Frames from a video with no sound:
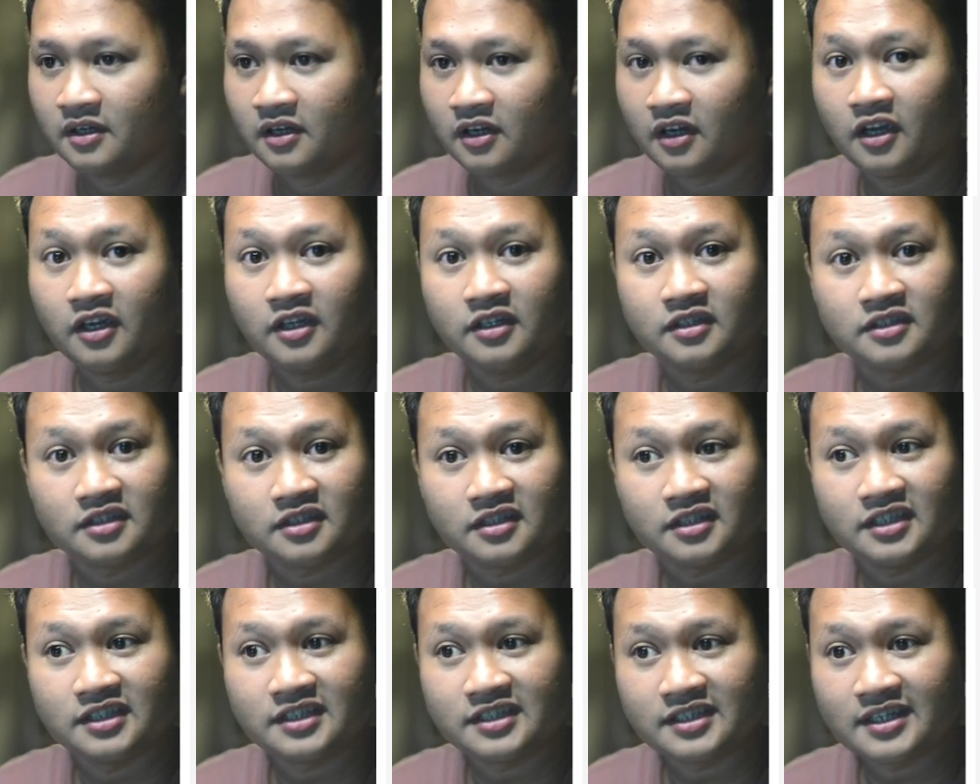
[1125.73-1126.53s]
Okay,
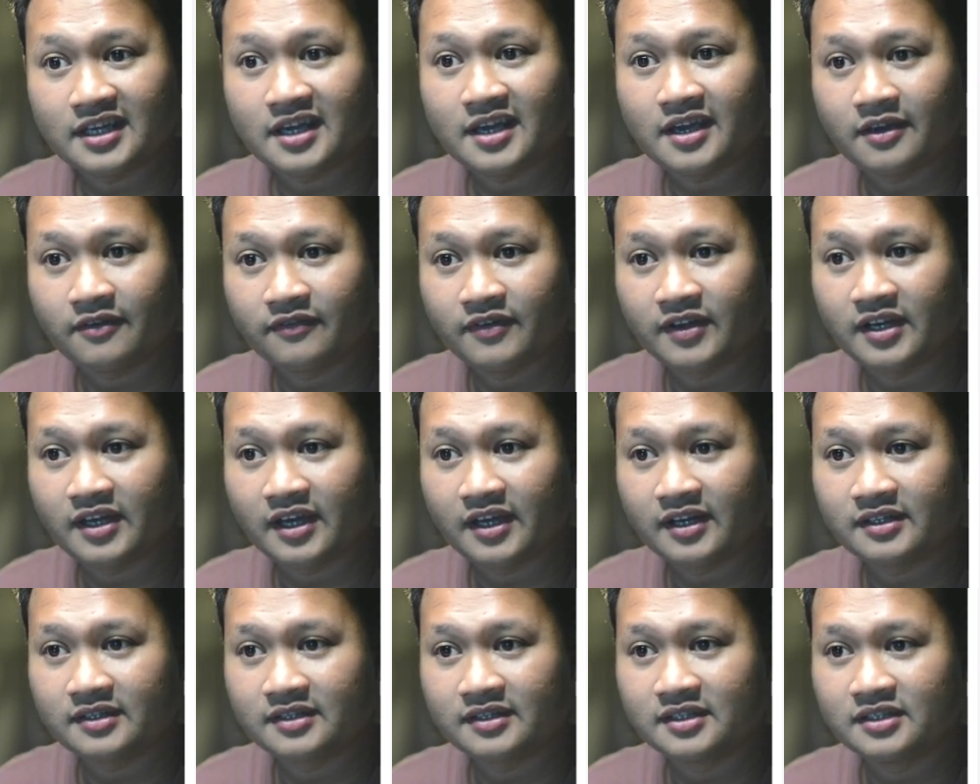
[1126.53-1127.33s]
it's even
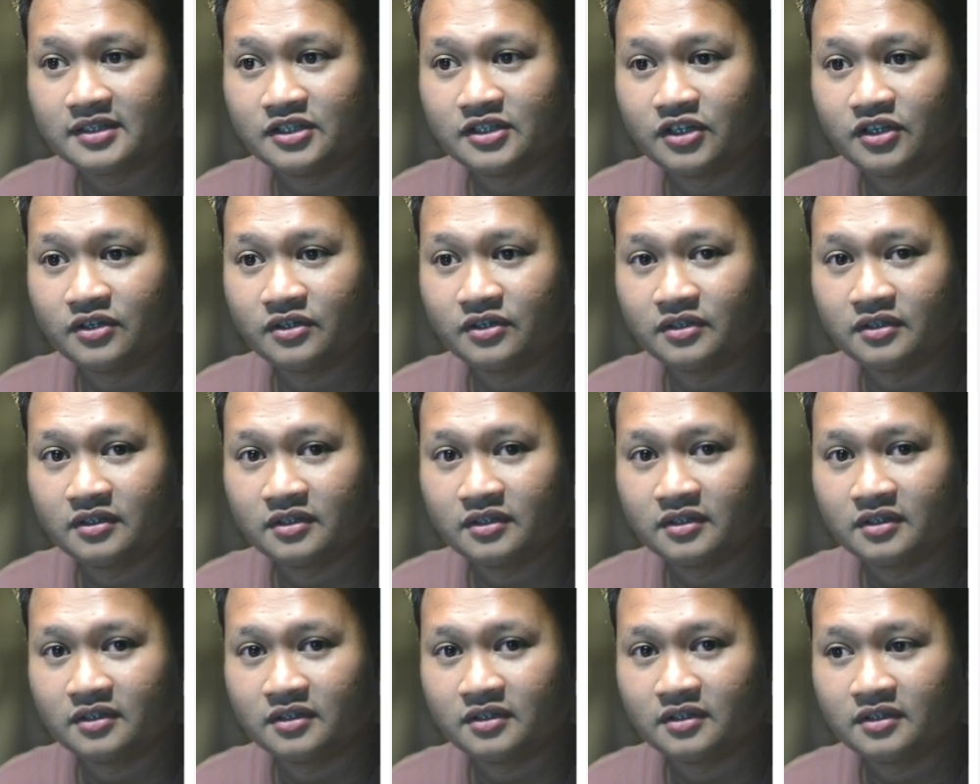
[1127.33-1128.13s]
added the new.
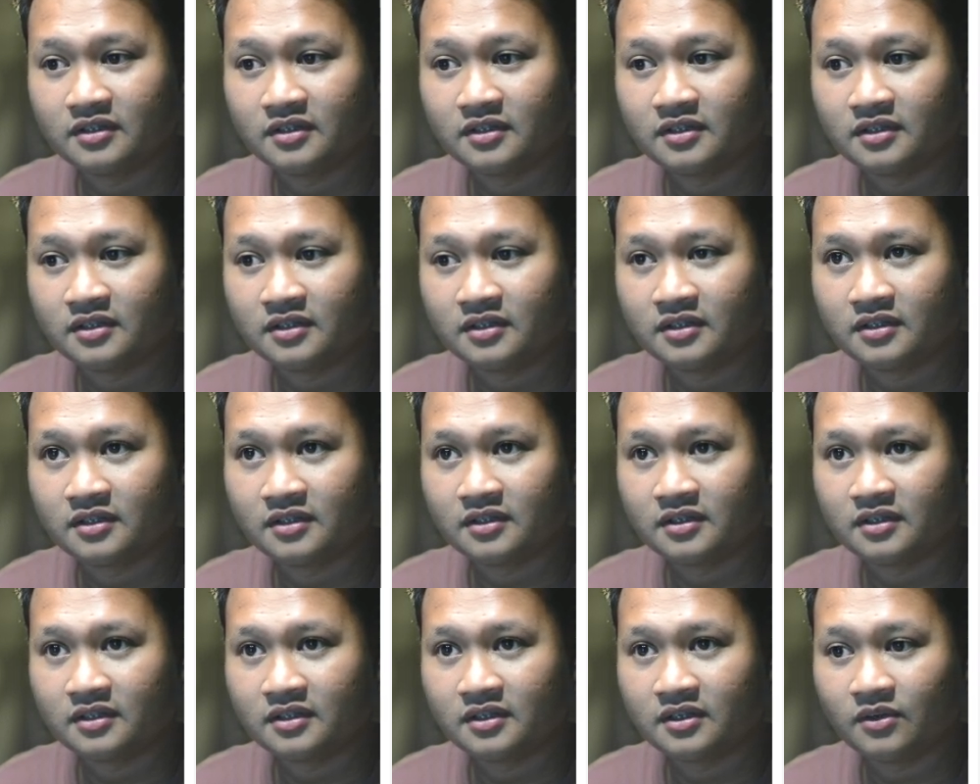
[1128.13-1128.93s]

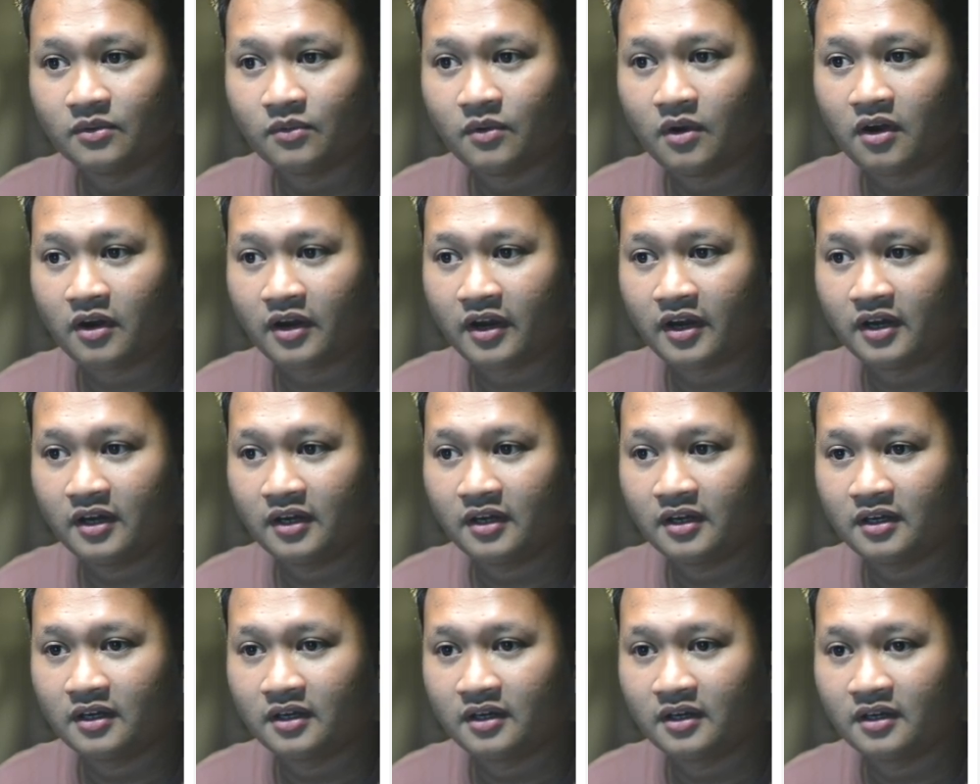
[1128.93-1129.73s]
Okay,
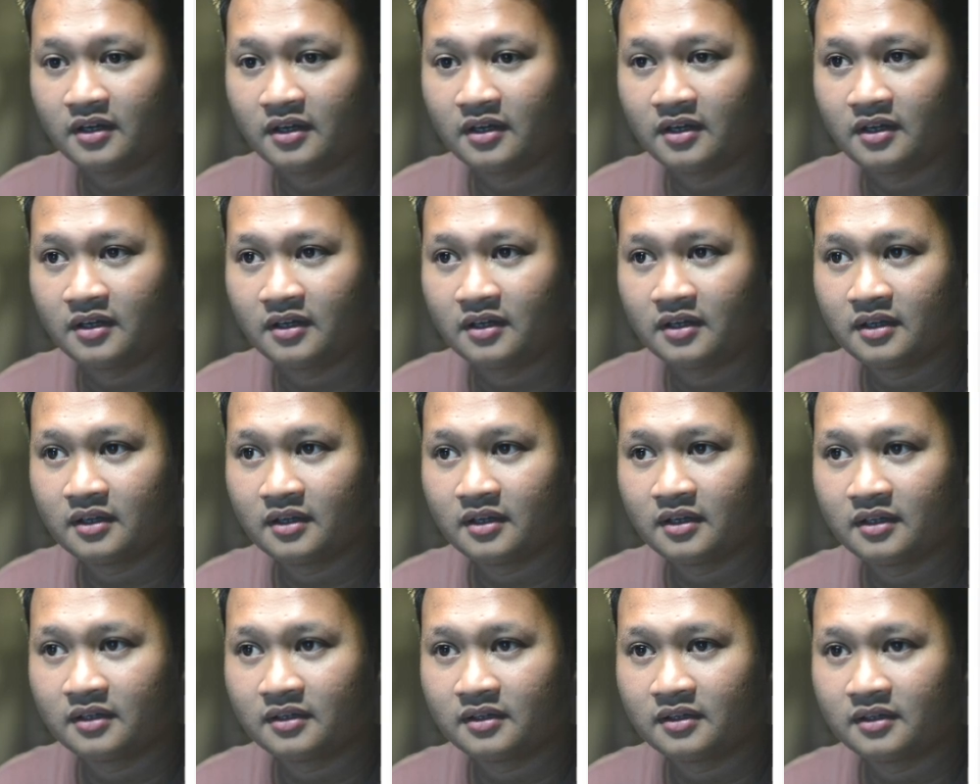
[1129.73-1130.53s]

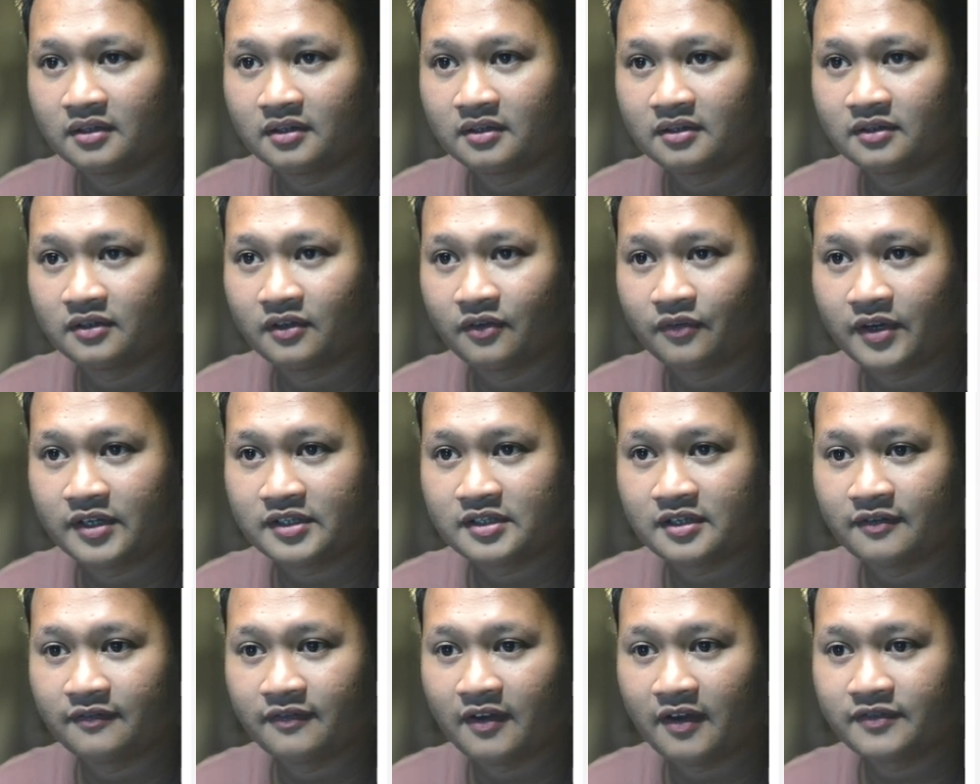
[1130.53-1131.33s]
the red
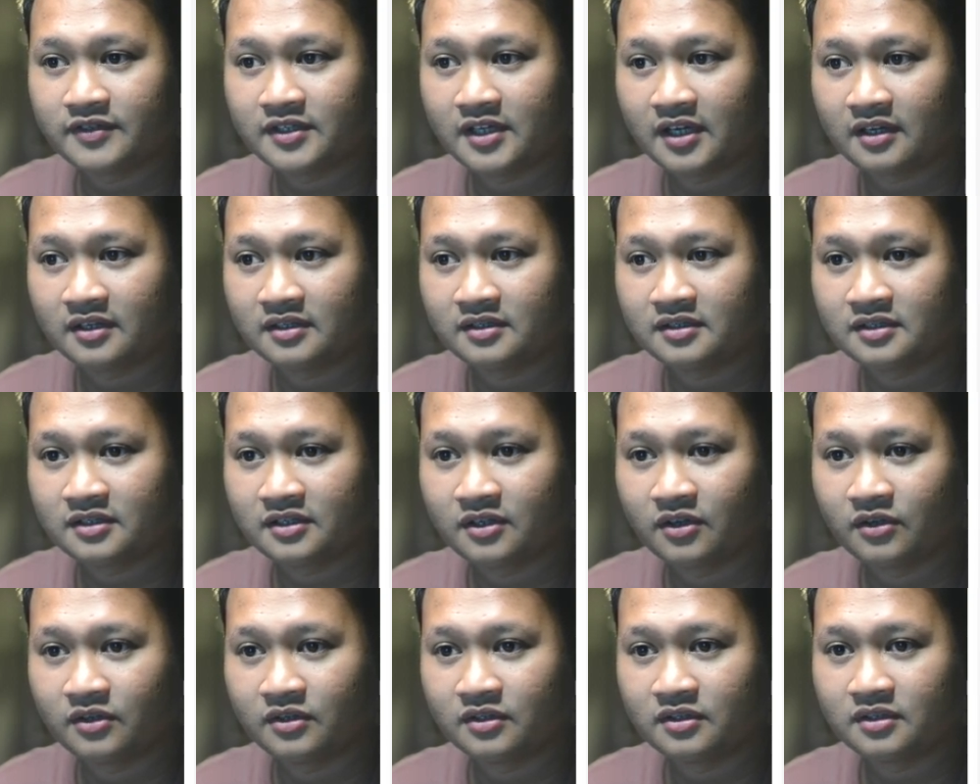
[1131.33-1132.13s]
time 5 seconds,
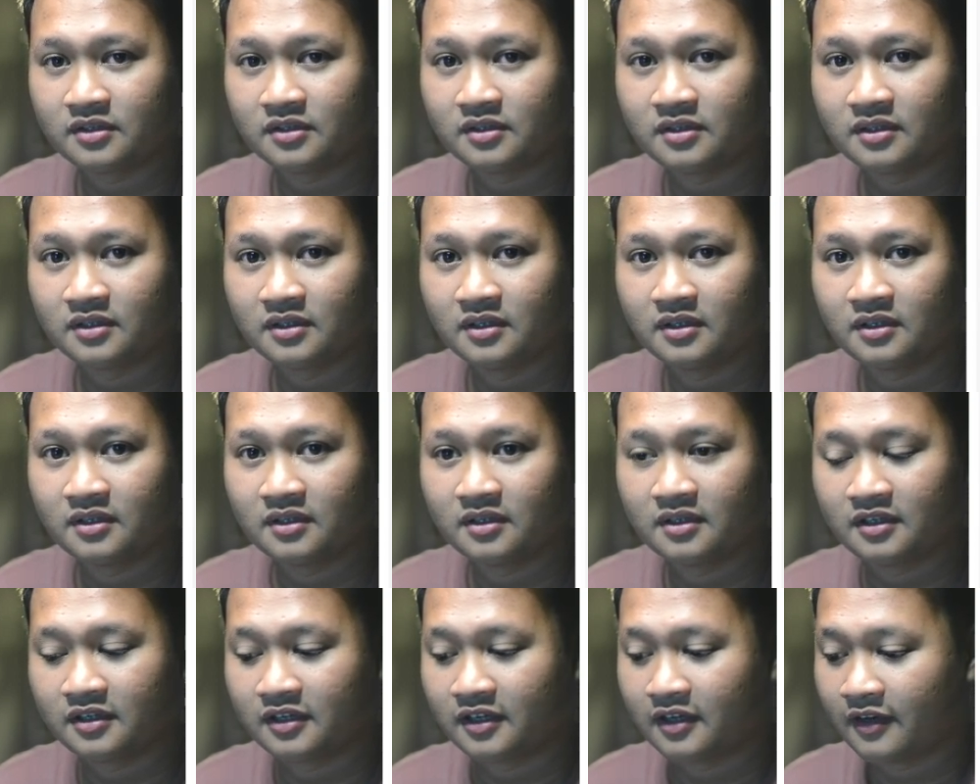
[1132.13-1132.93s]
going to
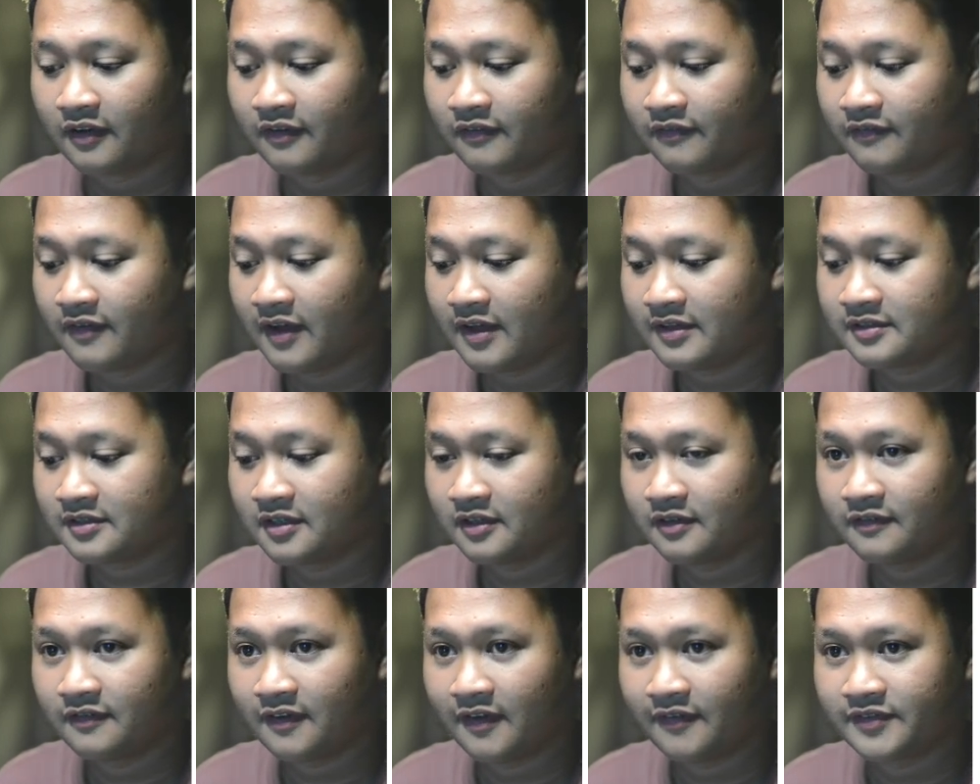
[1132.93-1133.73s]
get
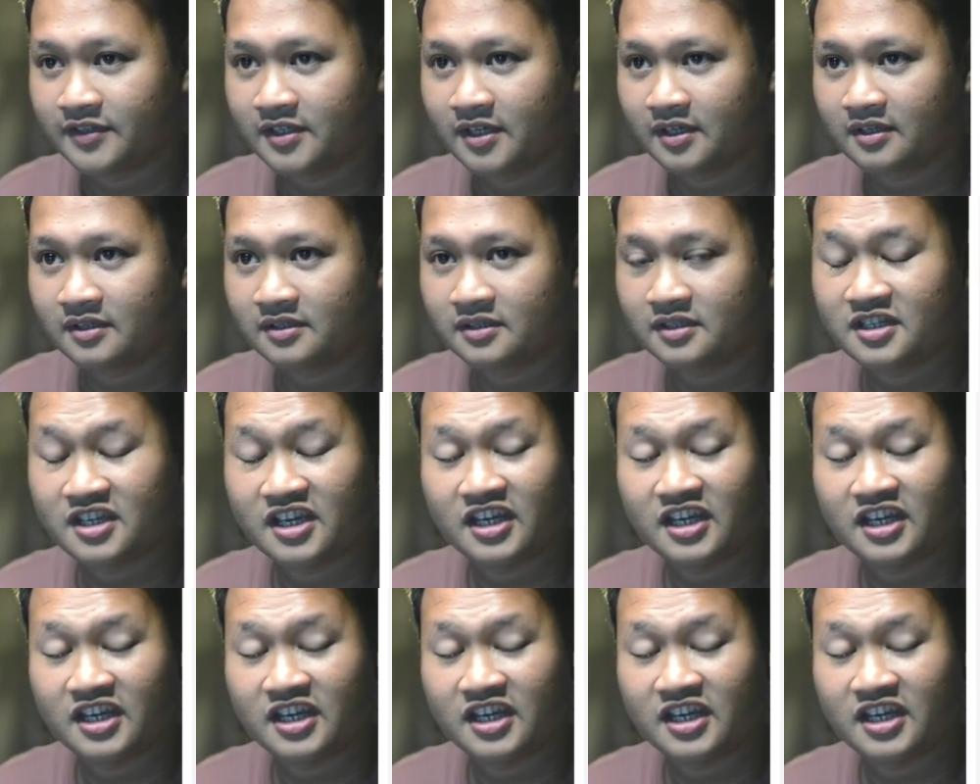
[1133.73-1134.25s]
faster 5 seconds.